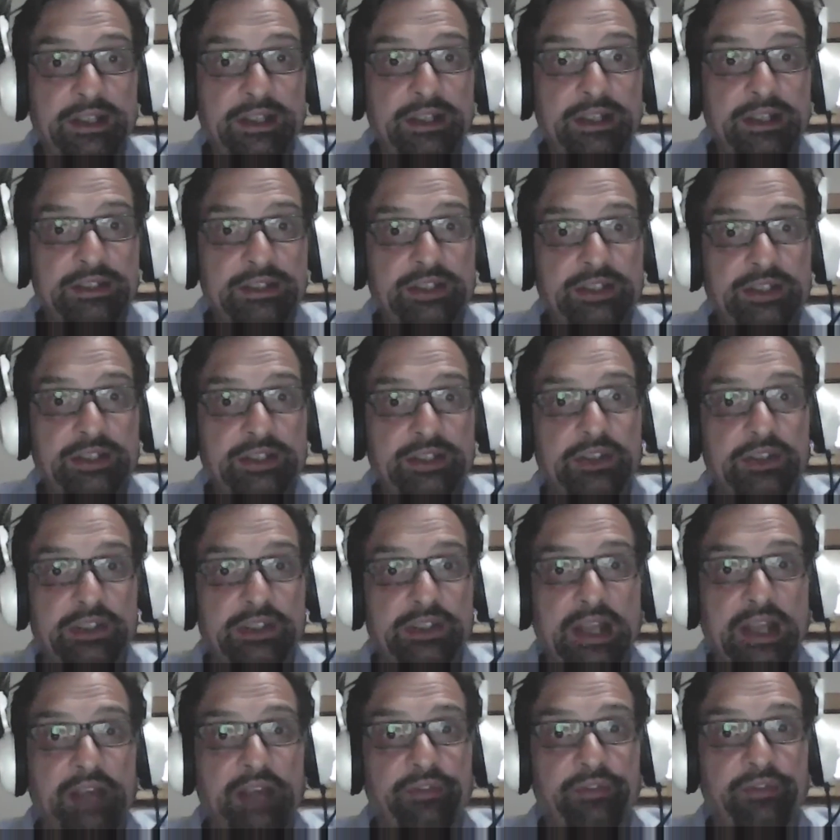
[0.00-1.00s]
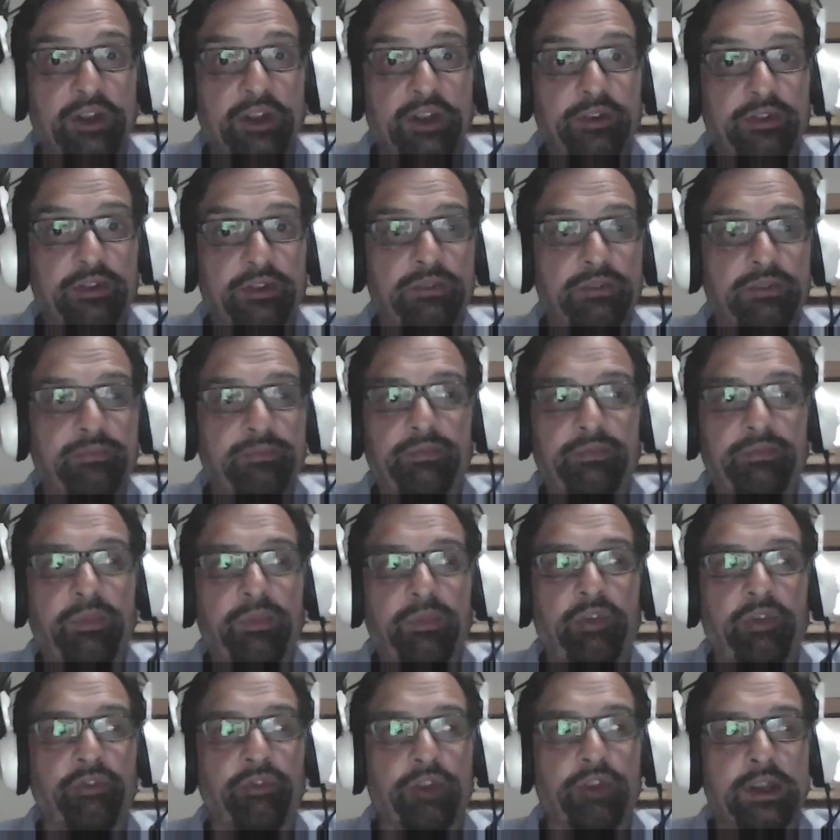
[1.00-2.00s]
So you just have those
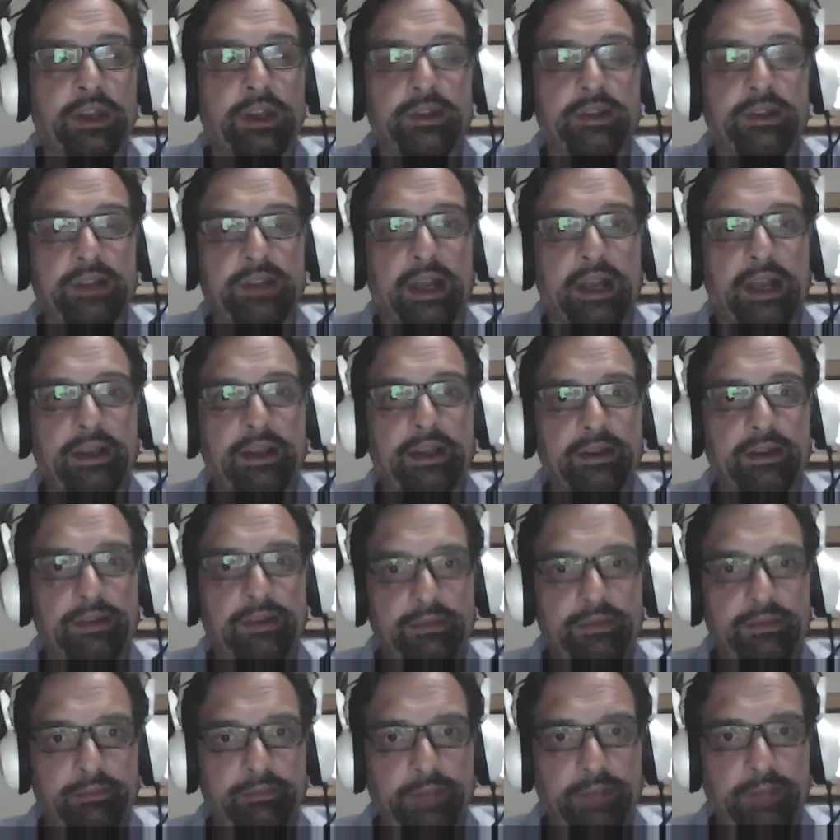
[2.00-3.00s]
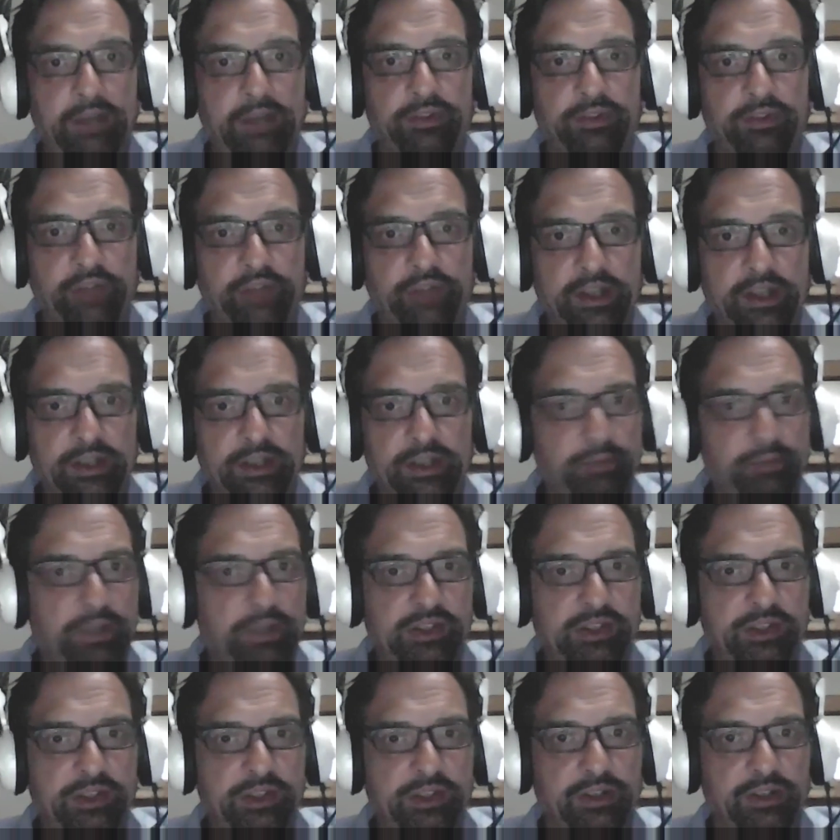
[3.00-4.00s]
three states, Pennsylvania,
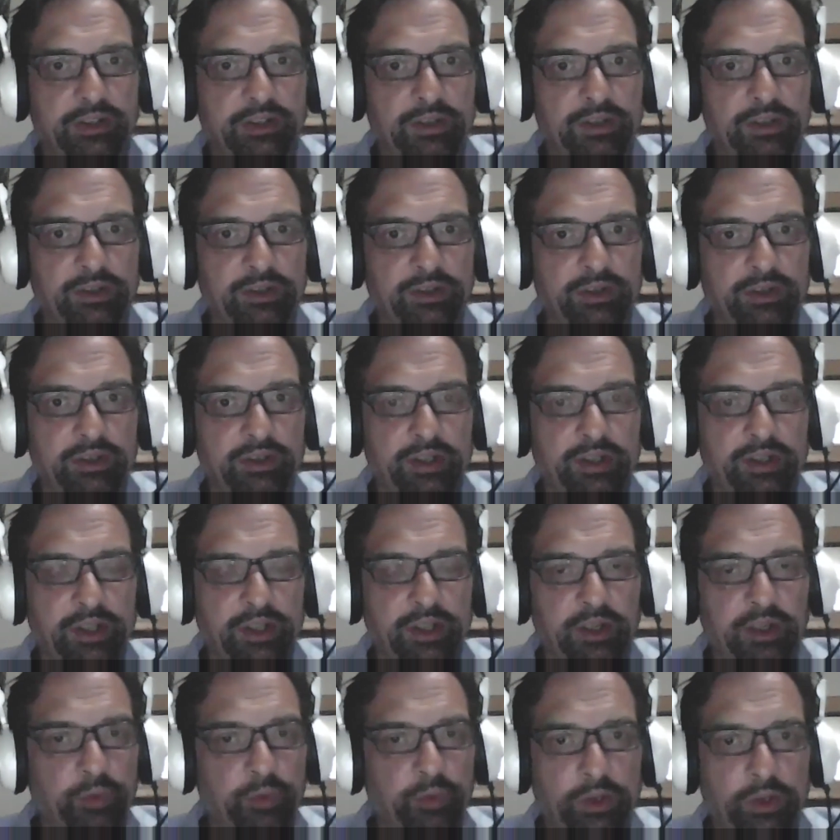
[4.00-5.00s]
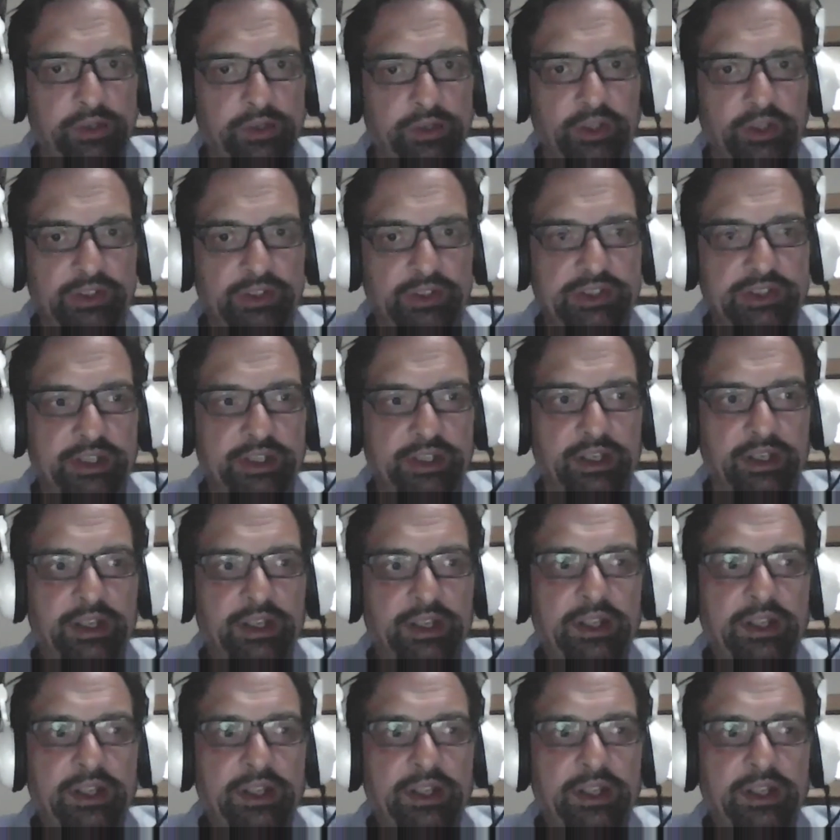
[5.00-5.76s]
Michigan, and Wisconsin,